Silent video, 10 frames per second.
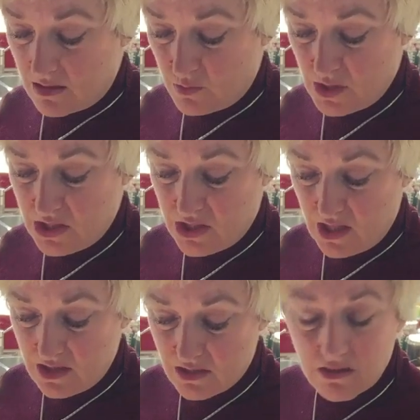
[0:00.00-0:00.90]
which
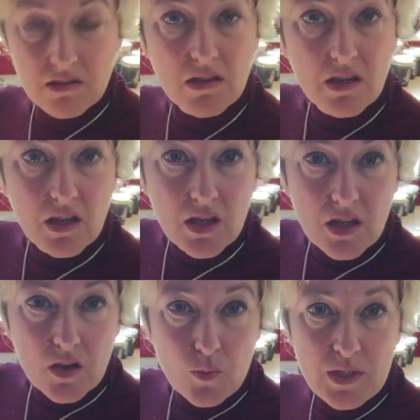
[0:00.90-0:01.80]
is
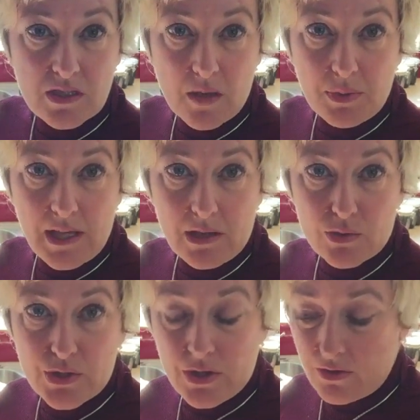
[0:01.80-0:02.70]
whisk up an egg or
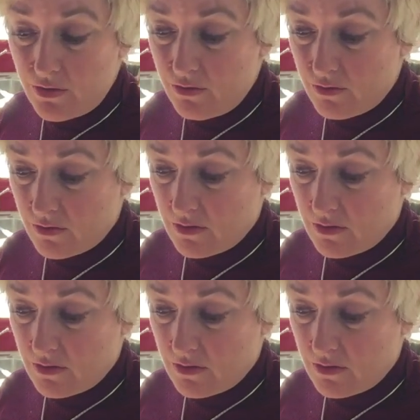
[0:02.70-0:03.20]
two,